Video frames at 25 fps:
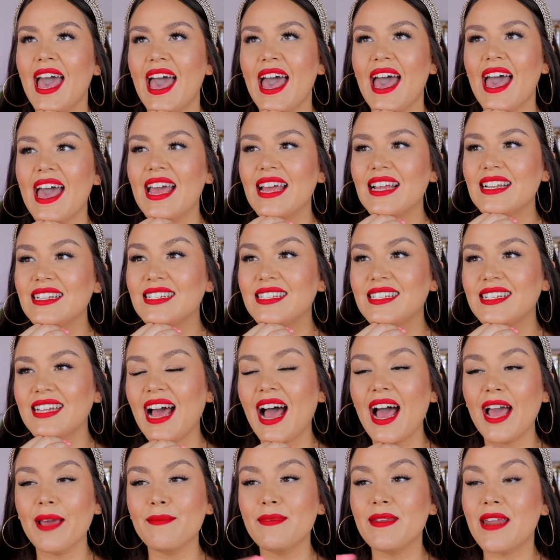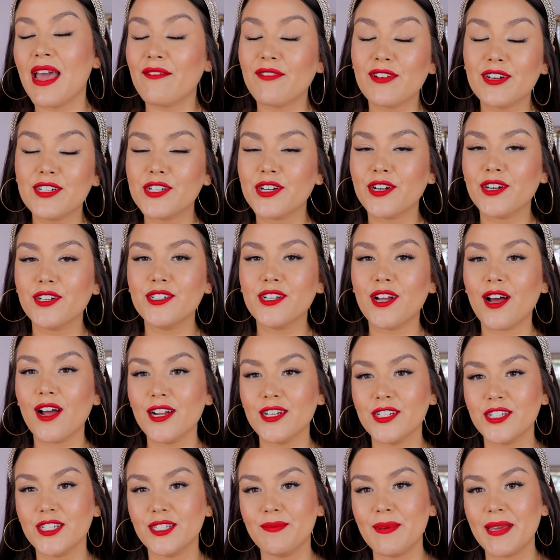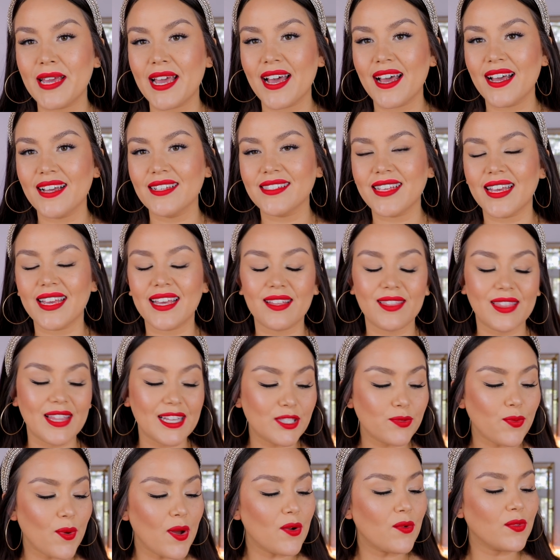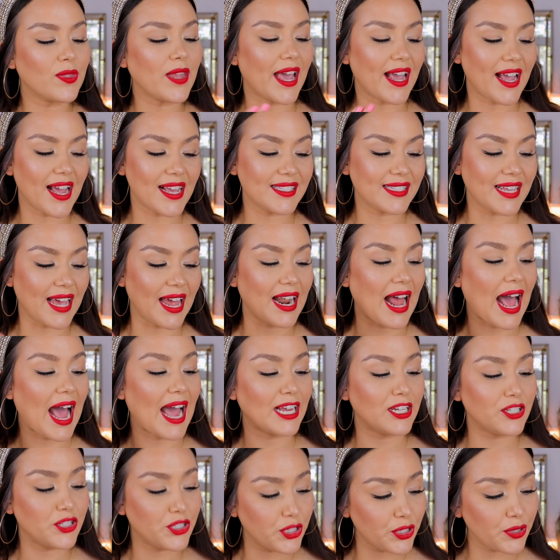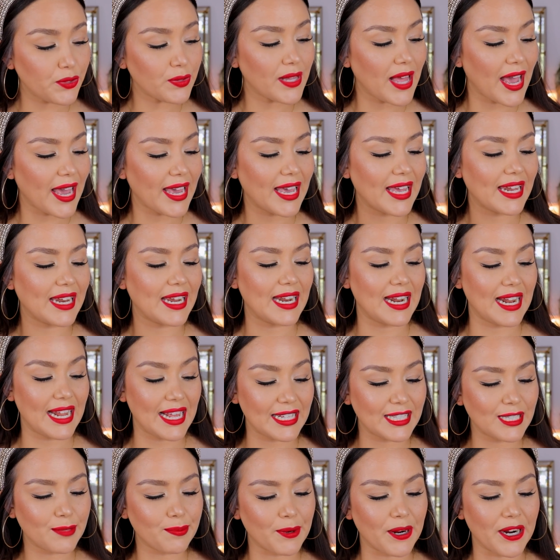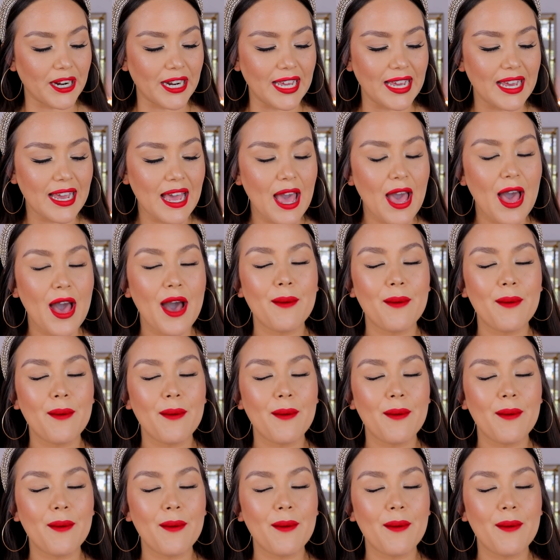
And I'm never turned on just because like this one, like I said, I do like it, it is pretty,